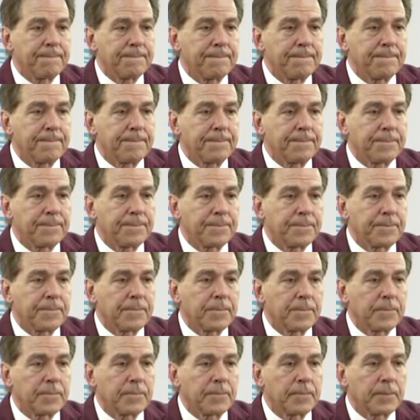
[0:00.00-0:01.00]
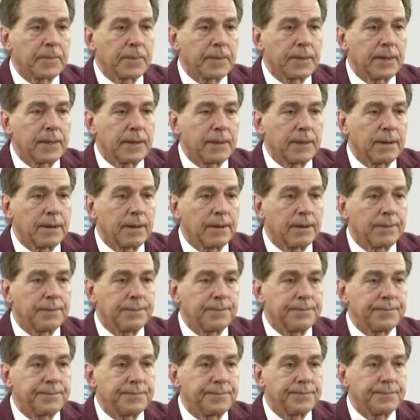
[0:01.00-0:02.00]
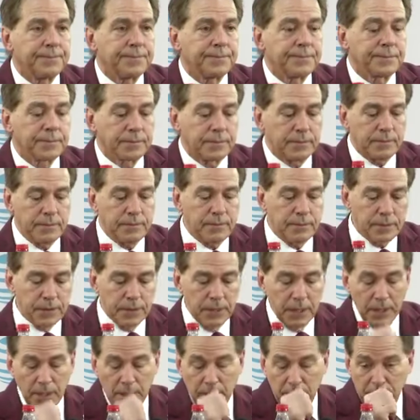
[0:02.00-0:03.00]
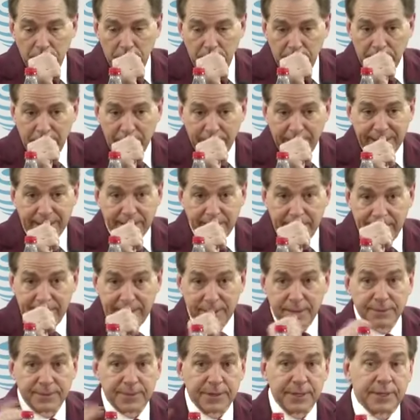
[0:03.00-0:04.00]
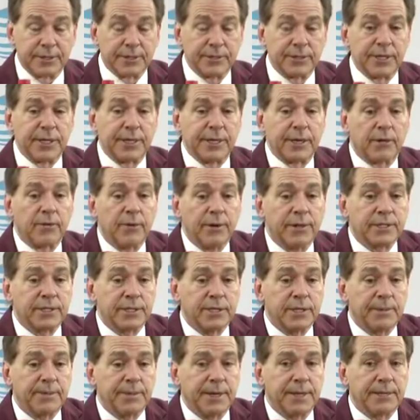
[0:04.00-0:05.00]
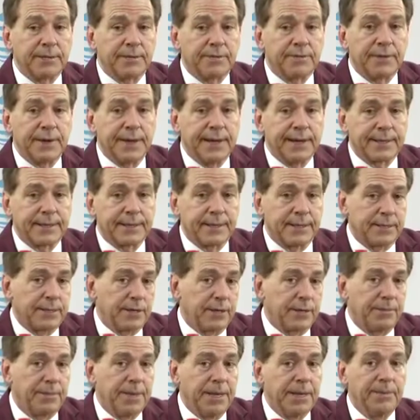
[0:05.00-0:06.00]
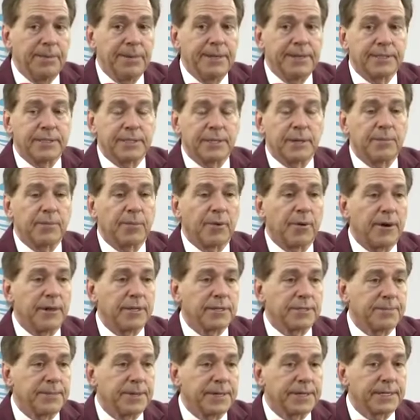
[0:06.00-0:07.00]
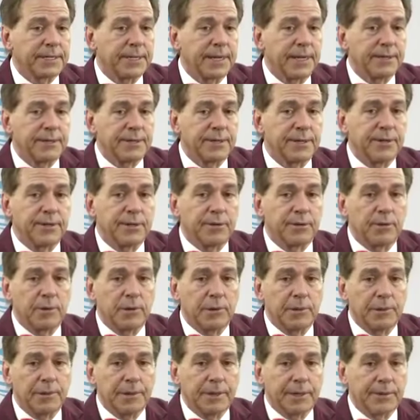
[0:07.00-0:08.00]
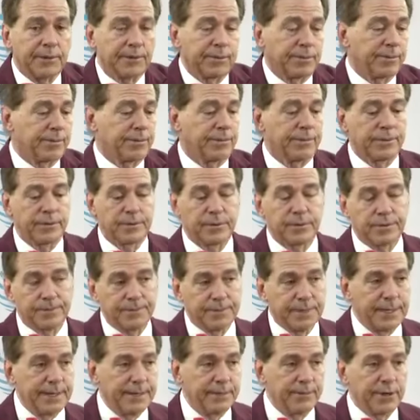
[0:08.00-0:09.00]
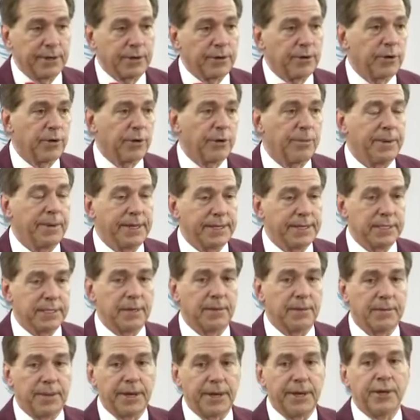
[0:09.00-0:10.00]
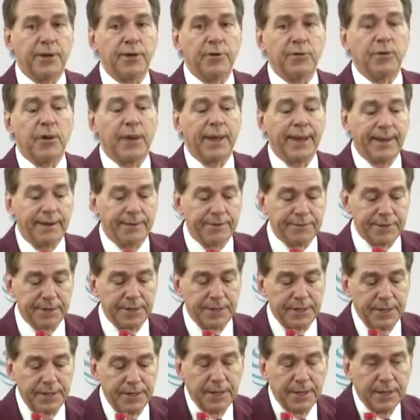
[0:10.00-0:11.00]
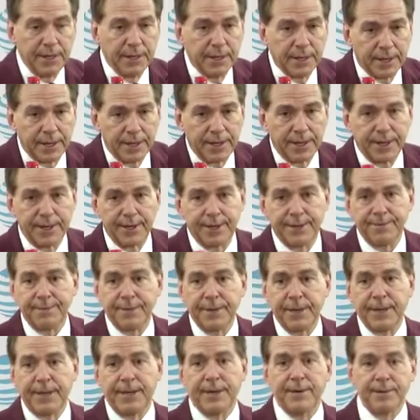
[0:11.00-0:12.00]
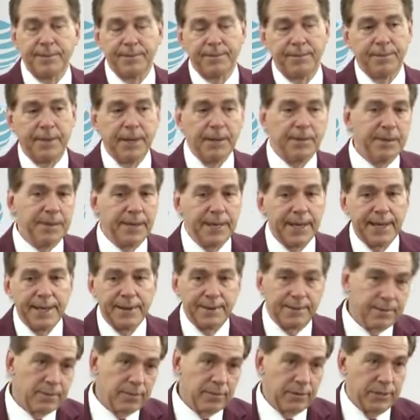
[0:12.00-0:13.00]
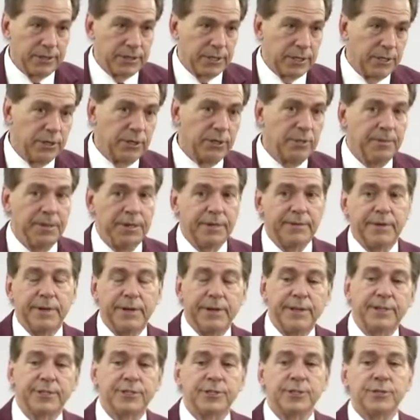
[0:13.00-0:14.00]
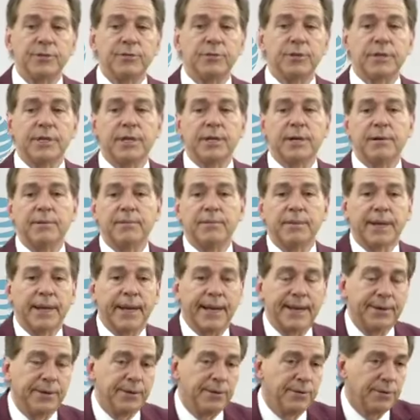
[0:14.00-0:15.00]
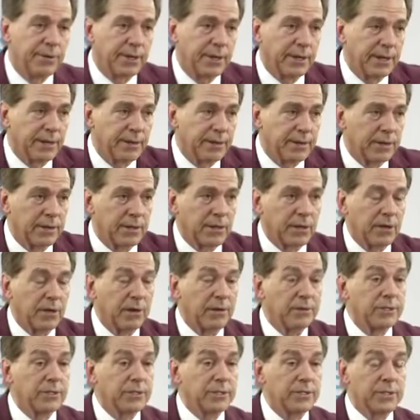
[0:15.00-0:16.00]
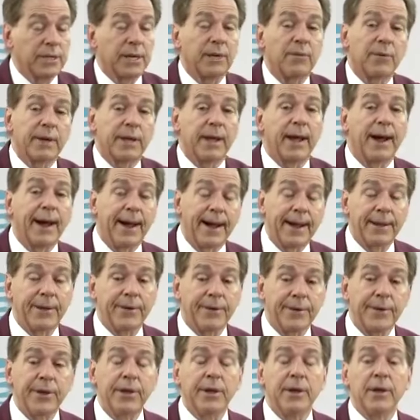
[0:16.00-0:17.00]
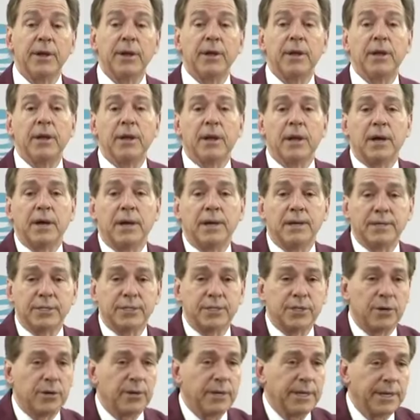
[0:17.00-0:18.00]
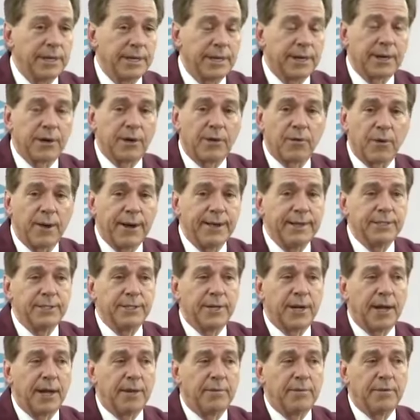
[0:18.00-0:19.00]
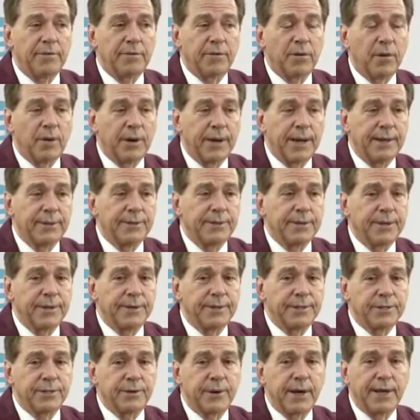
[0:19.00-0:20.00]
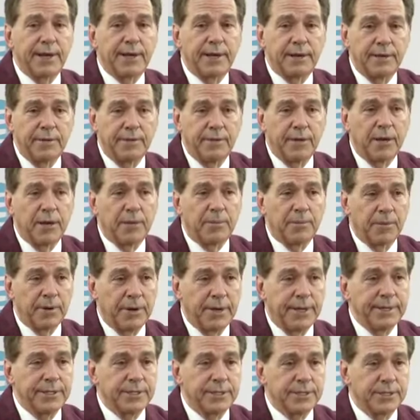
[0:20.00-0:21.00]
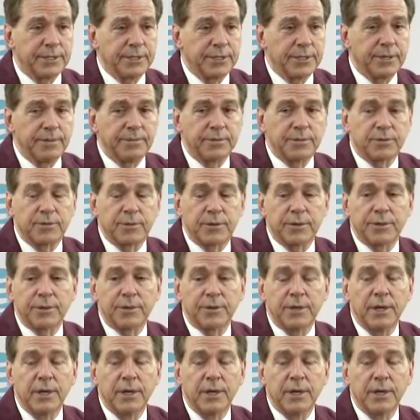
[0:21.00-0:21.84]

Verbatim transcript: how did how did you feel about that as you were out? Well, I don't, I don't think there's any question about the fact that there may be some prospects out there that were being recruited by somebody who left. Uh, and maybe that was a little bit of an issue with them, but I do think that the coaches that we hired uh, certainly did a great job of going out there and trying to develop relationships with,